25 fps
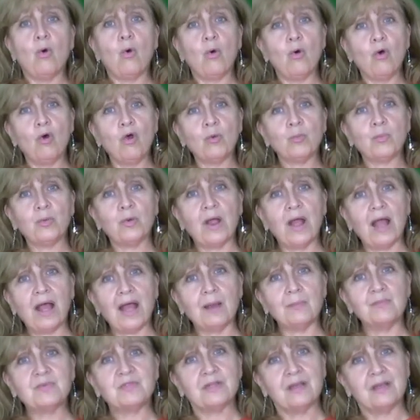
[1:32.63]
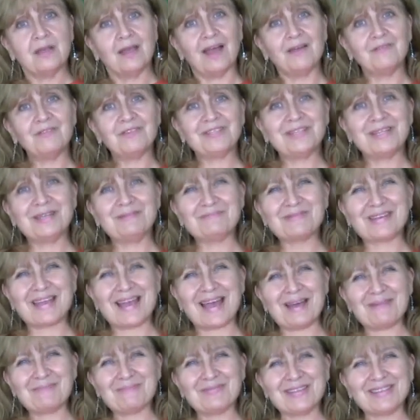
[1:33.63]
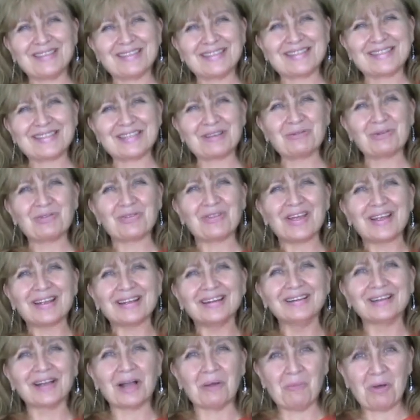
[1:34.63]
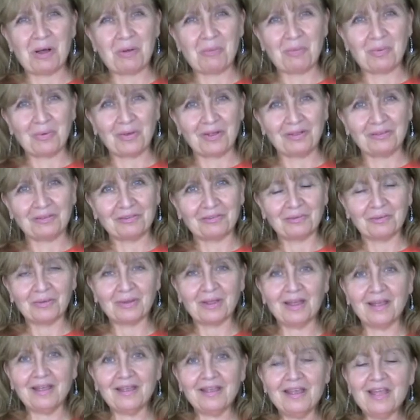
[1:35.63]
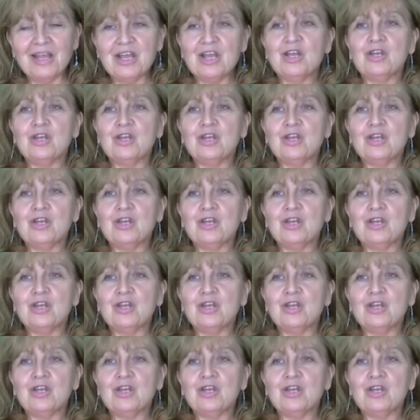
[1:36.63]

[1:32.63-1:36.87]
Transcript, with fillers: Or perhaps have a team captain and see what they can come up with, okay?